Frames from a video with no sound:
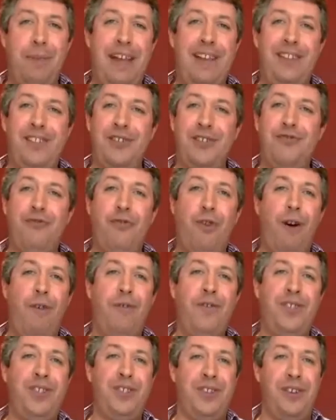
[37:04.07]
peaks and
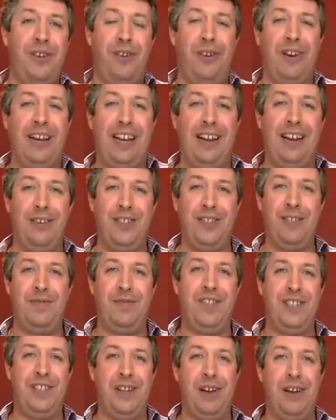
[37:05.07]
troughs on
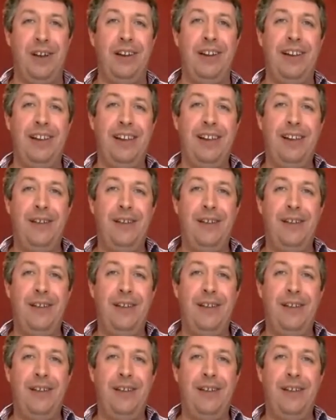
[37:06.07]
inclusive design.